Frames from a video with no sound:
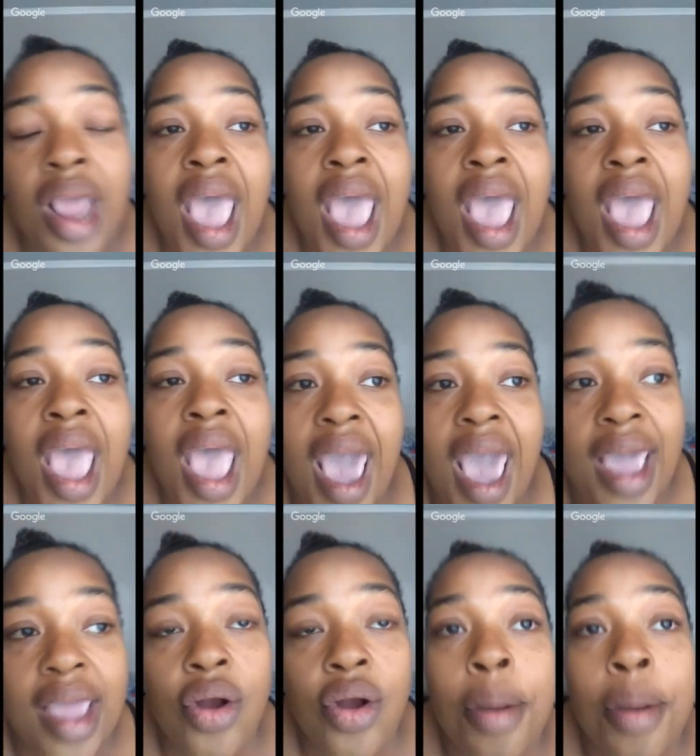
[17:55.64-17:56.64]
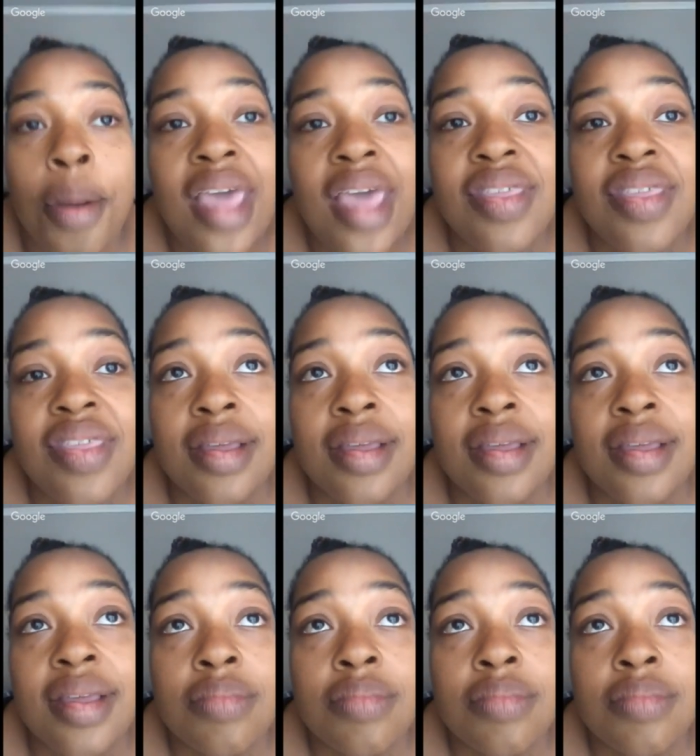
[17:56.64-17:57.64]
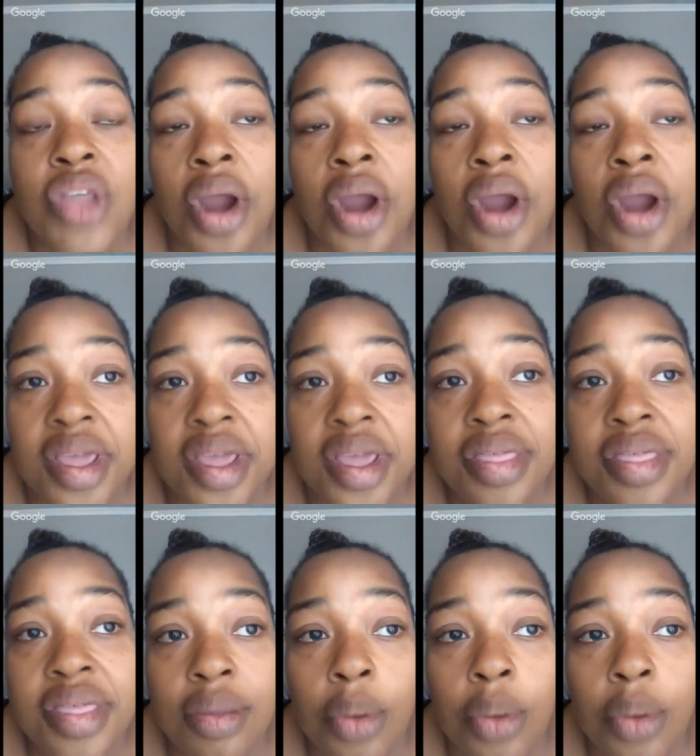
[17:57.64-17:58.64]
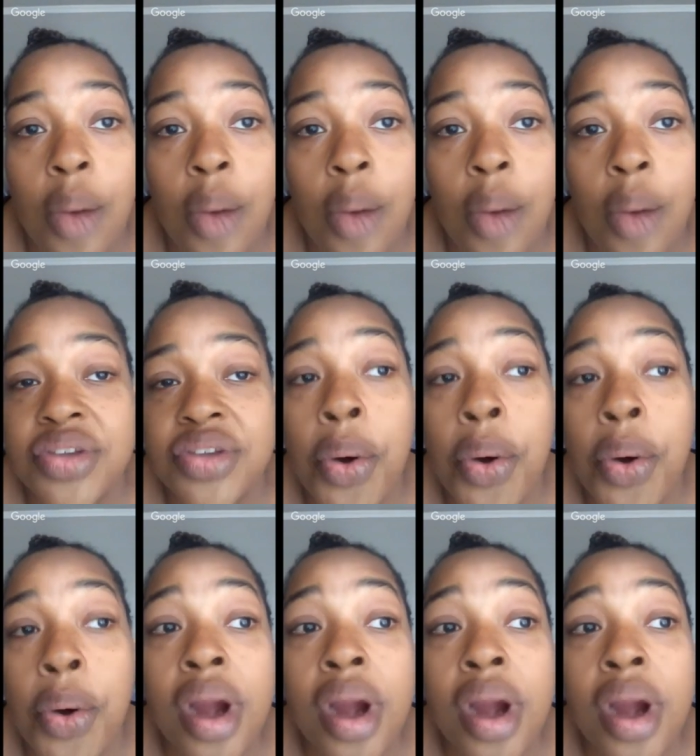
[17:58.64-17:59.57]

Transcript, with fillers: And on May the 30th, I went to court.